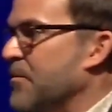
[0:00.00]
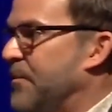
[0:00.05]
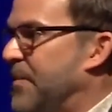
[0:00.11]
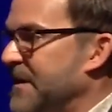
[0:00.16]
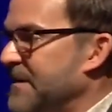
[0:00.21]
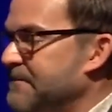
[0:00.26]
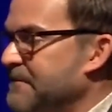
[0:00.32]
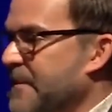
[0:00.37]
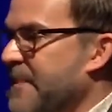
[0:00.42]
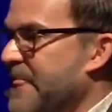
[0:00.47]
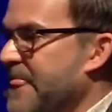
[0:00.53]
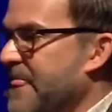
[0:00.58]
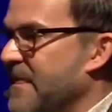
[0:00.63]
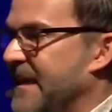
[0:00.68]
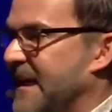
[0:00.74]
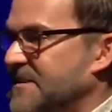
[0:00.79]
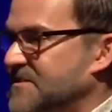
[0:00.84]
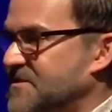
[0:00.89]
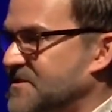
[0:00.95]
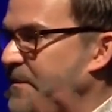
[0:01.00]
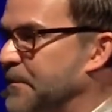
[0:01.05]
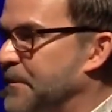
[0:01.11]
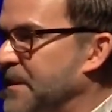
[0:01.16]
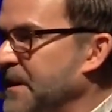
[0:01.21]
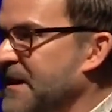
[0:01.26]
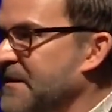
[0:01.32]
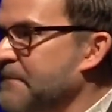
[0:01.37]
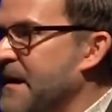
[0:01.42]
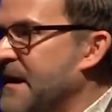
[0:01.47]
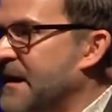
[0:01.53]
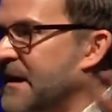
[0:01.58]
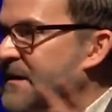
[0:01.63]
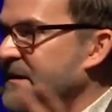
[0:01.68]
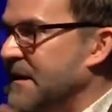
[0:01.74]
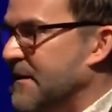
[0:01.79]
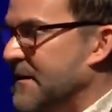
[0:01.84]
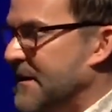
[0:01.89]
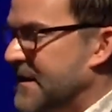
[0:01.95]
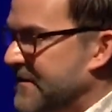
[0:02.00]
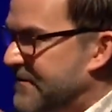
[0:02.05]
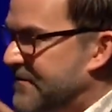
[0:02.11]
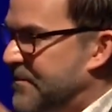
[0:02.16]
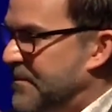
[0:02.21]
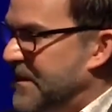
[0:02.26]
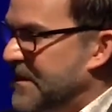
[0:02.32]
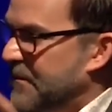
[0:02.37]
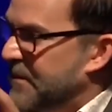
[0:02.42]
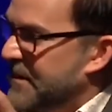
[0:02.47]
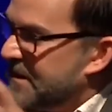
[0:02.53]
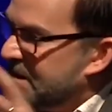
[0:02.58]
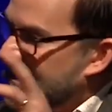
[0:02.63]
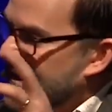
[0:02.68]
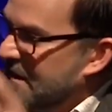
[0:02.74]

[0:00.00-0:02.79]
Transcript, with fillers: But that's the big meta narrative. But, but